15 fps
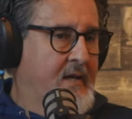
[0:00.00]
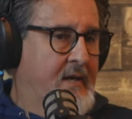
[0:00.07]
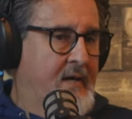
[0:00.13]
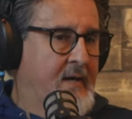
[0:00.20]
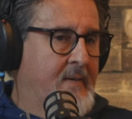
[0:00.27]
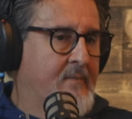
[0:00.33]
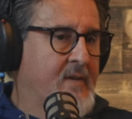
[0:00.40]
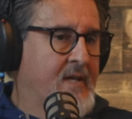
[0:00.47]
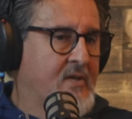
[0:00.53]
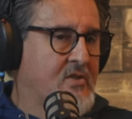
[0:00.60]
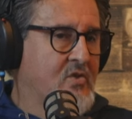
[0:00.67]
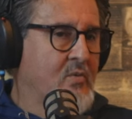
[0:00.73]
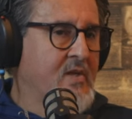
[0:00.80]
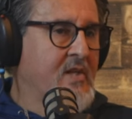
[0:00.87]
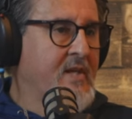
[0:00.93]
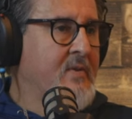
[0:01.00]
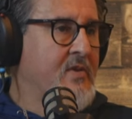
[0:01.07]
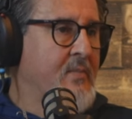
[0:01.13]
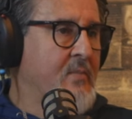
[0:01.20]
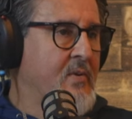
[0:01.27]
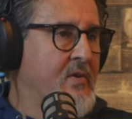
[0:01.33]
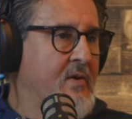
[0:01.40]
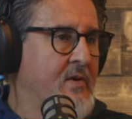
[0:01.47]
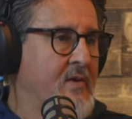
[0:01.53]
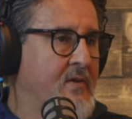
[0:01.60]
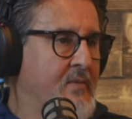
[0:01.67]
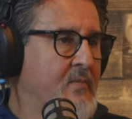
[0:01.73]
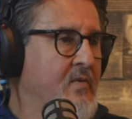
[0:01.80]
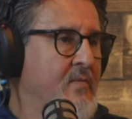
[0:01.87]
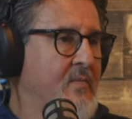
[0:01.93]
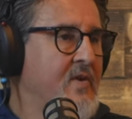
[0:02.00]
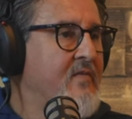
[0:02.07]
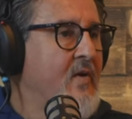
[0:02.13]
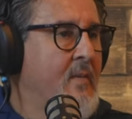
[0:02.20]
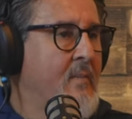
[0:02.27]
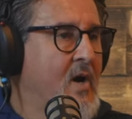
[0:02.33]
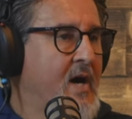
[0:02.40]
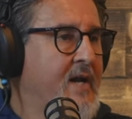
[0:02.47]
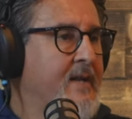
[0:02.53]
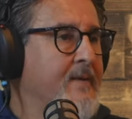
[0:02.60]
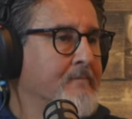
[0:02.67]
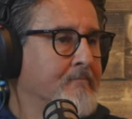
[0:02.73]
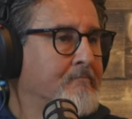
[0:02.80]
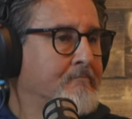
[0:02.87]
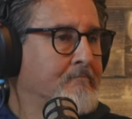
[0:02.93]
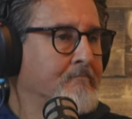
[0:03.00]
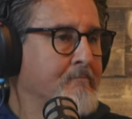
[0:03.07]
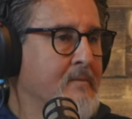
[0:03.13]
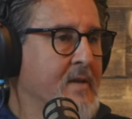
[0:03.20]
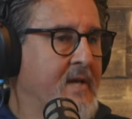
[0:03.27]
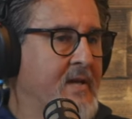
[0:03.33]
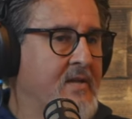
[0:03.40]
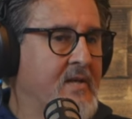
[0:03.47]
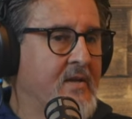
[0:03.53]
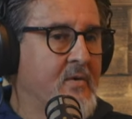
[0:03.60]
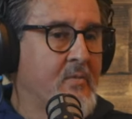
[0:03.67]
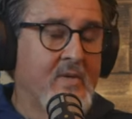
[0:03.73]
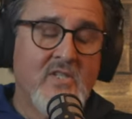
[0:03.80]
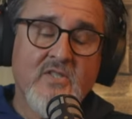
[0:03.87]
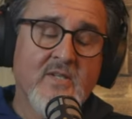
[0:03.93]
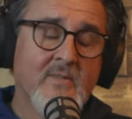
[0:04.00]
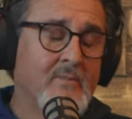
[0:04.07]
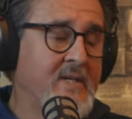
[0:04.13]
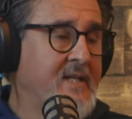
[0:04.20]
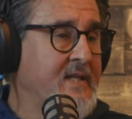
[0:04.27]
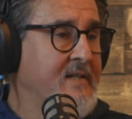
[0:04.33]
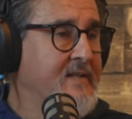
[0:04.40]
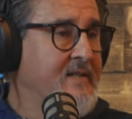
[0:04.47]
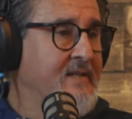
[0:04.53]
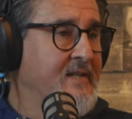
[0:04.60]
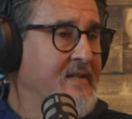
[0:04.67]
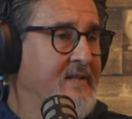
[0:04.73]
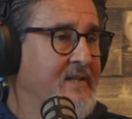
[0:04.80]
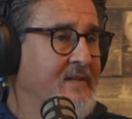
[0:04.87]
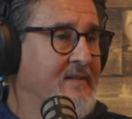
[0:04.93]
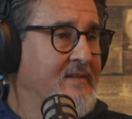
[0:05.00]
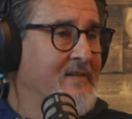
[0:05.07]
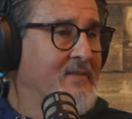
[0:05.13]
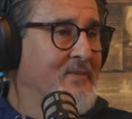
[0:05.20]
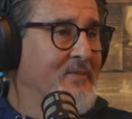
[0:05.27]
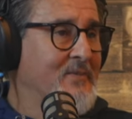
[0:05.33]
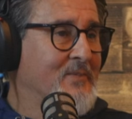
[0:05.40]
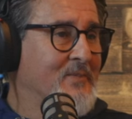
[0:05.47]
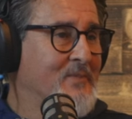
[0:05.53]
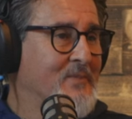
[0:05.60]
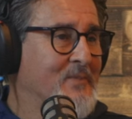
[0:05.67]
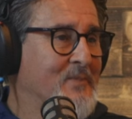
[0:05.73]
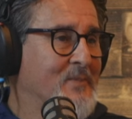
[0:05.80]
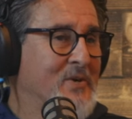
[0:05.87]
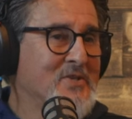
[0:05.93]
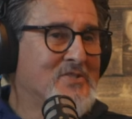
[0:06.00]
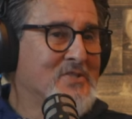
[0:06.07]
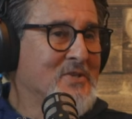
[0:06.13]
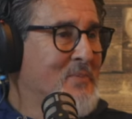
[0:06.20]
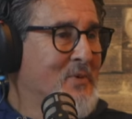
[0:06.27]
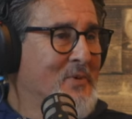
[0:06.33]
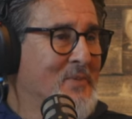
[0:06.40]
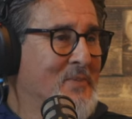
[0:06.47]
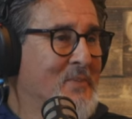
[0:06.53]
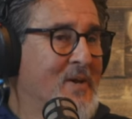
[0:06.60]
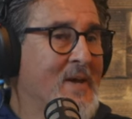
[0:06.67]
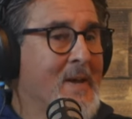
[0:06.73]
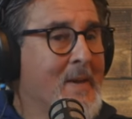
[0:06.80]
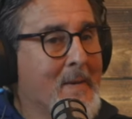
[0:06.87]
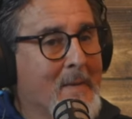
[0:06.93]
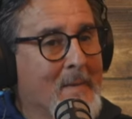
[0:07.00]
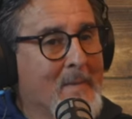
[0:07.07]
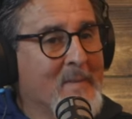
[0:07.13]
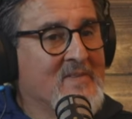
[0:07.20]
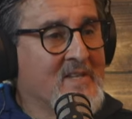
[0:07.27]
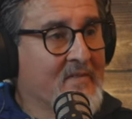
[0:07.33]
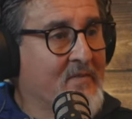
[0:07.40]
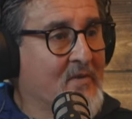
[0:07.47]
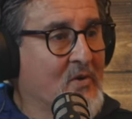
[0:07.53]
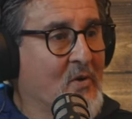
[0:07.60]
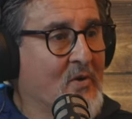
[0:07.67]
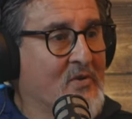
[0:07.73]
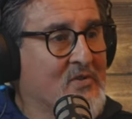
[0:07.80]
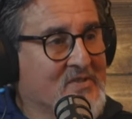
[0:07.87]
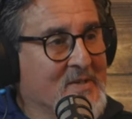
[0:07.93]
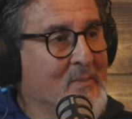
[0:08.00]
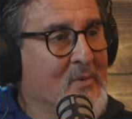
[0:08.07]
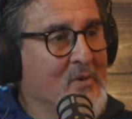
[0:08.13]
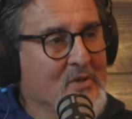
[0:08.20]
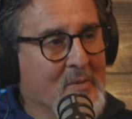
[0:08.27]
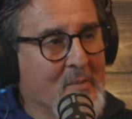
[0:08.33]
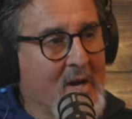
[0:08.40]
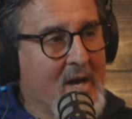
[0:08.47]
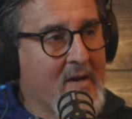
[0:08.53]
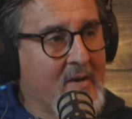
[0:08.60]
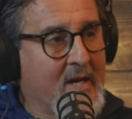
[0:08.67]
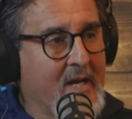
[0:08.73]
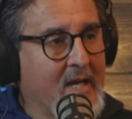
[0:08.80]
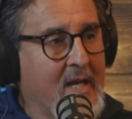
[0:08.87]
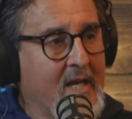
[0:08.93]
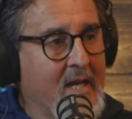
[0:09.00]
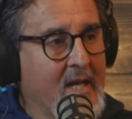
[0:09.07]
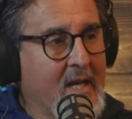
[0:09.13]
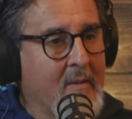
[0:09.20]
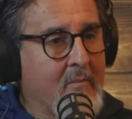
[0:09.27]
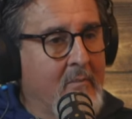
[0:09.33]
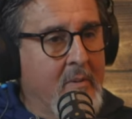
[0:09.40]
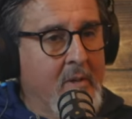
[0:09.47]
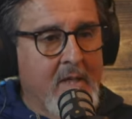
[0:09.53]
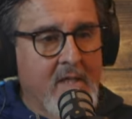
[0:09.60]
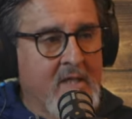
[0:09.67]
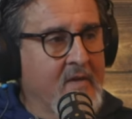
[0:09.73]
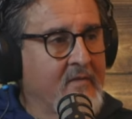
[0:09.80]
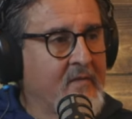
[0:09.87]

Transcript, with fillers: mm-hmm. um, and so we limit the, the, the movement of our body, okay. and, and then we just compete. Mm-hmm. Pretty simple, difficult, simple in your mind, right? Mm-hmm. But